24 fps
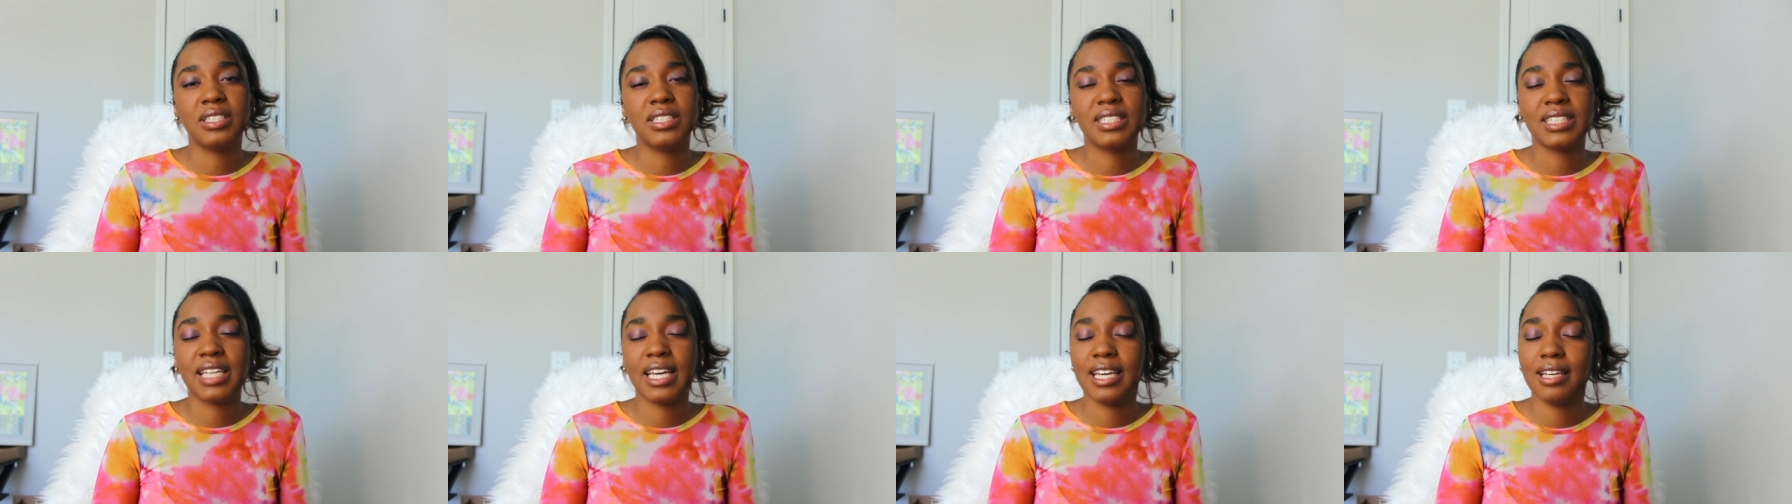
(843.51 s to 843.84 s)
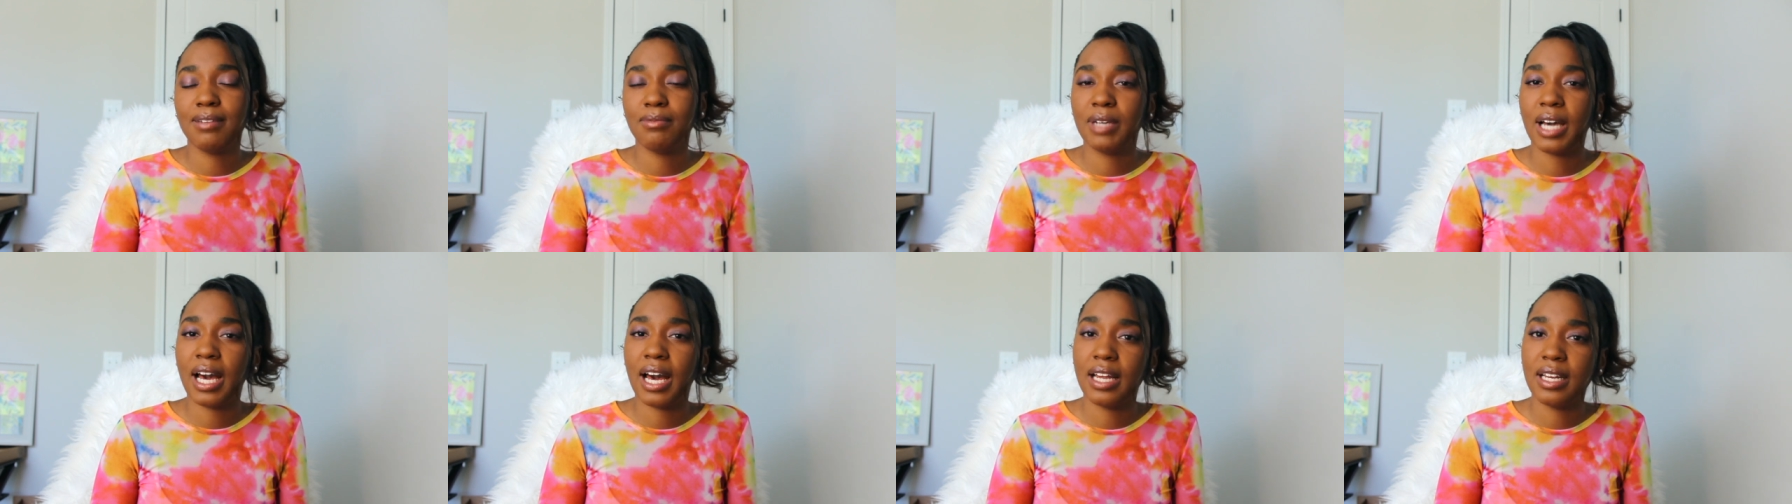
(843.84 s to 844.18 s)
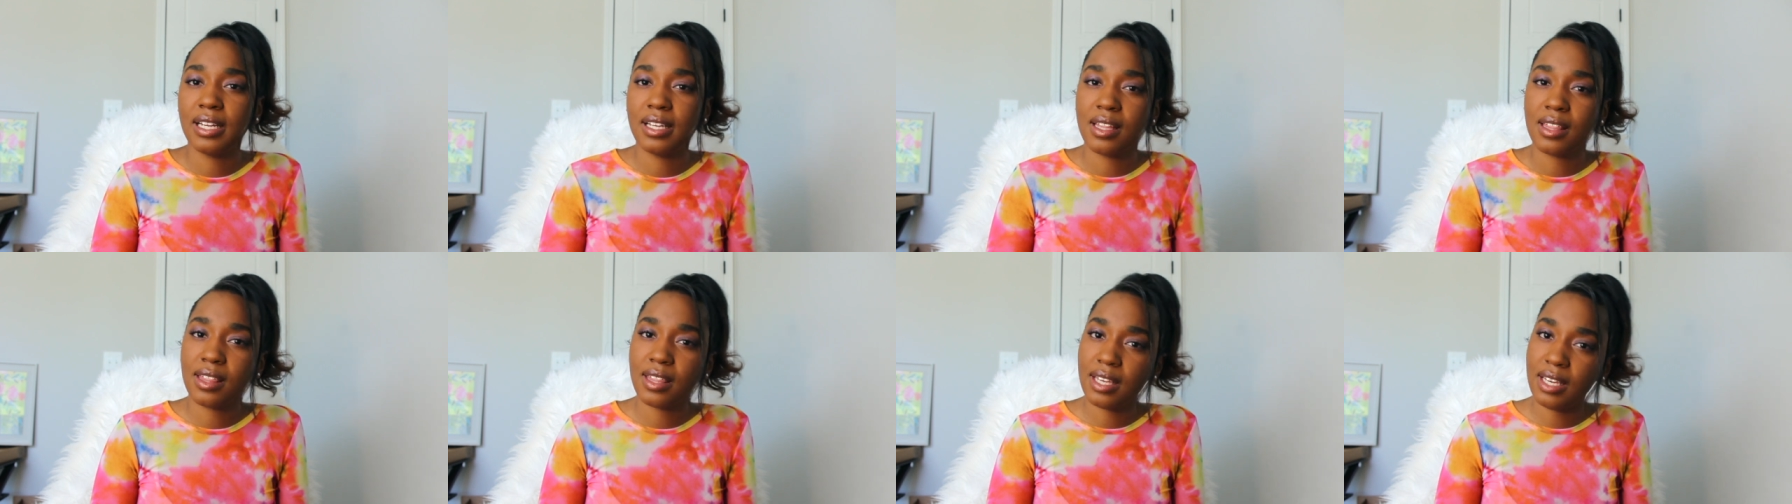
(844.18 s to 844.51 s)
the same
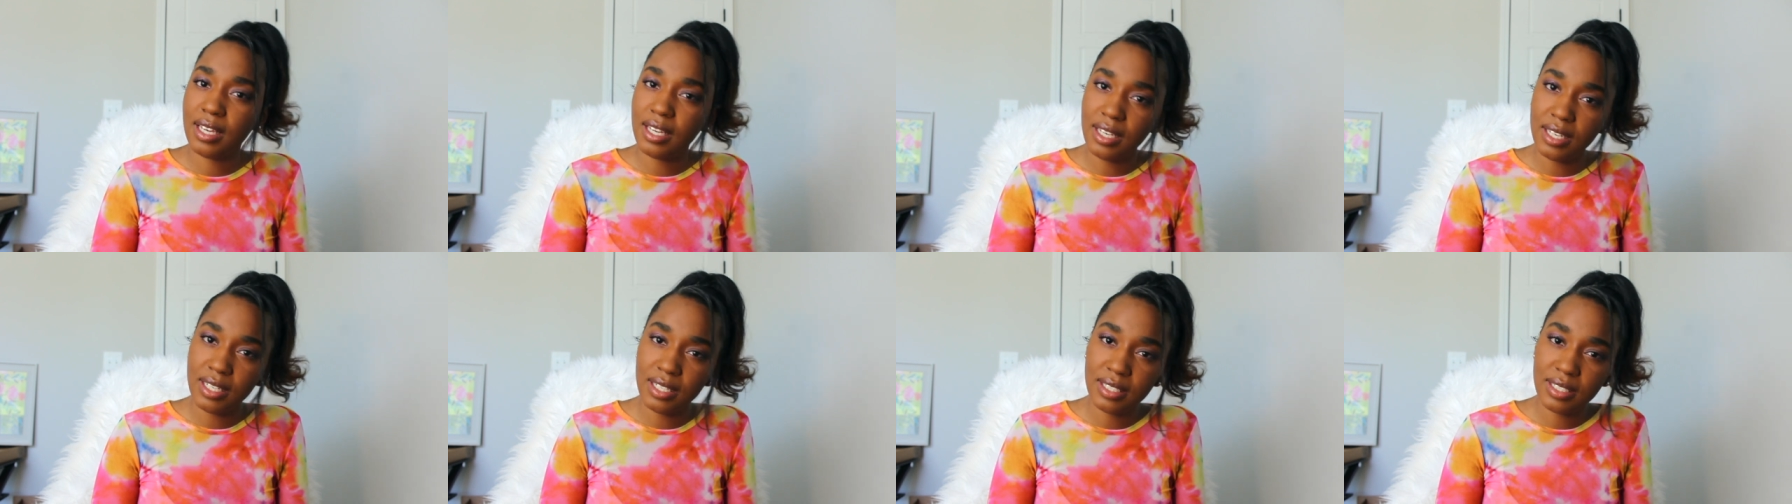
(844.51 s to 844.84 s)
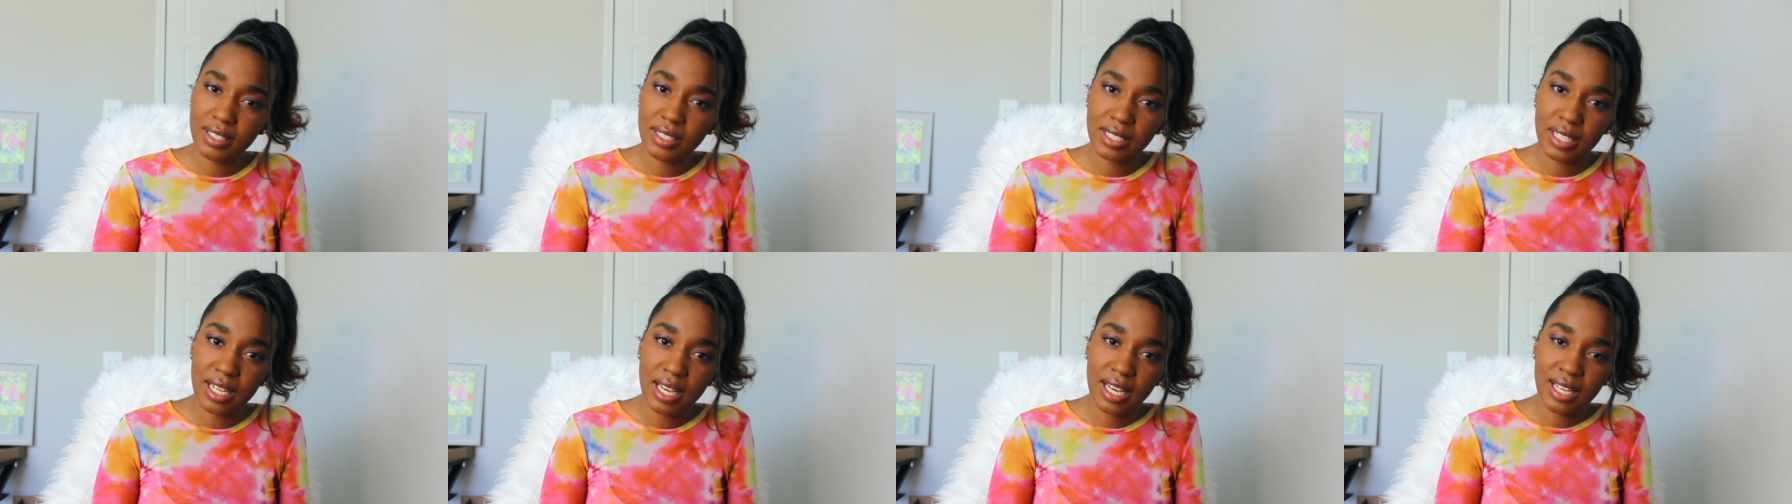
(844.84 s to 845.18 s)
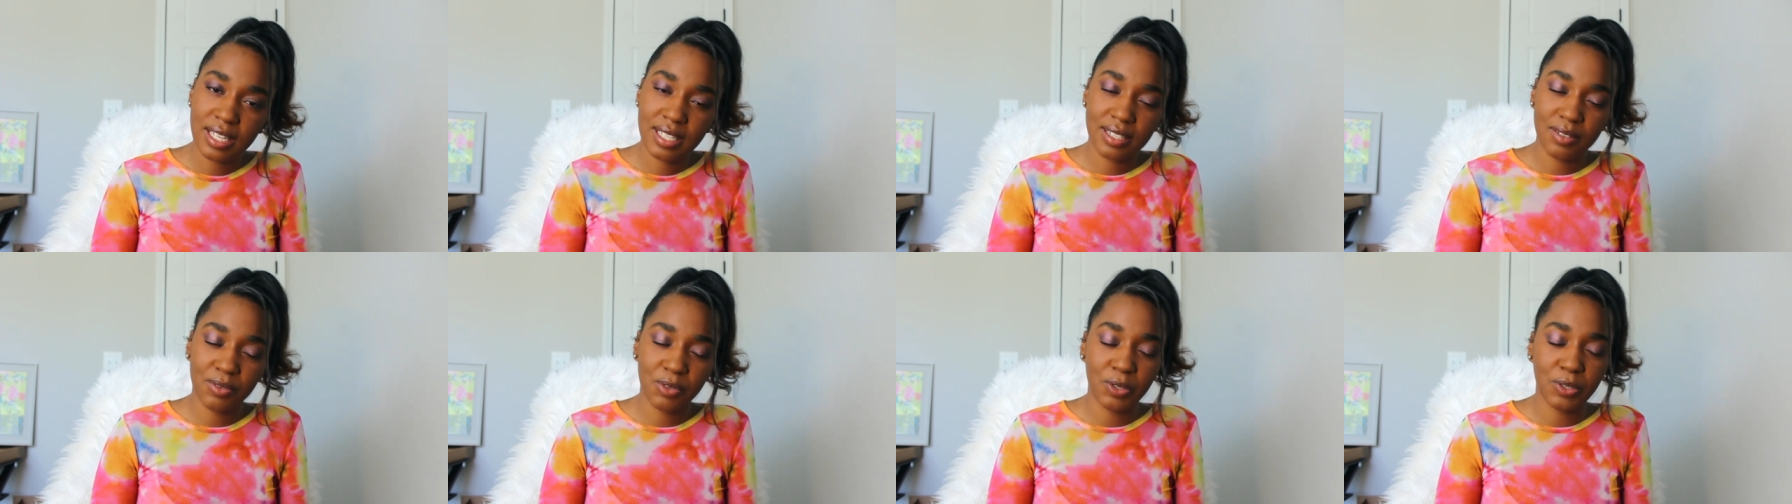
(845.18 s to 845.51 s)
kind of things,
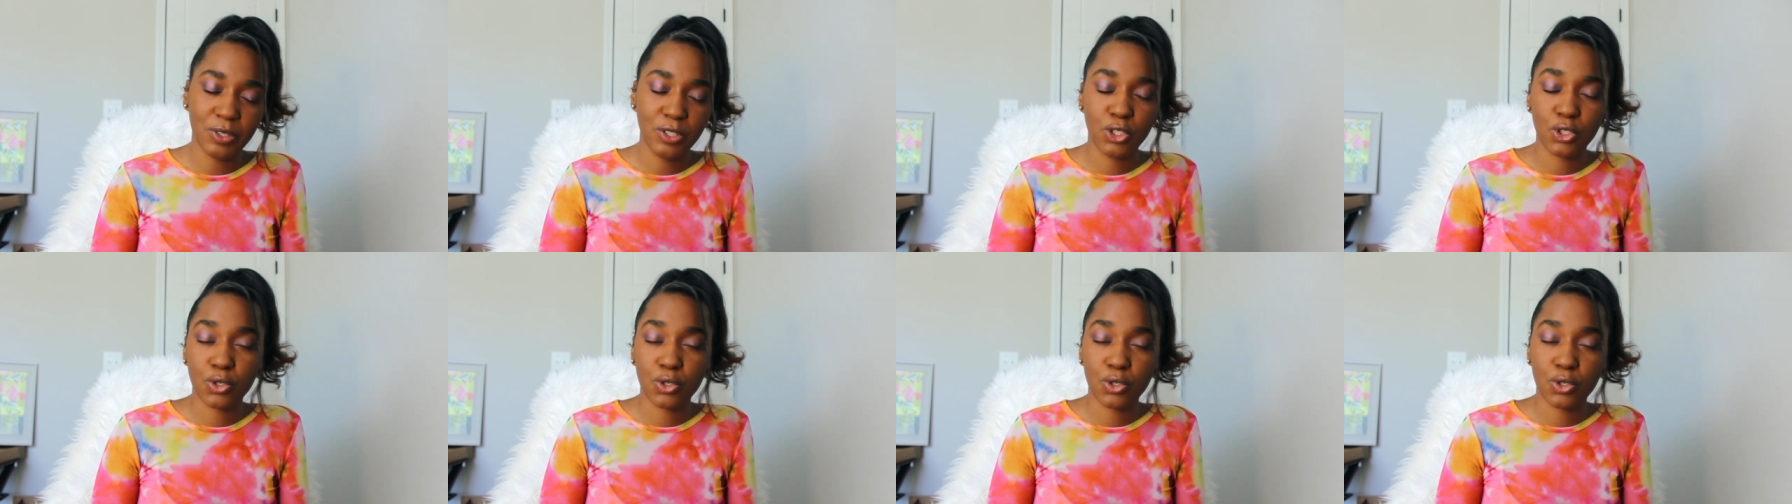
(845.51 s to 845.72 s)
well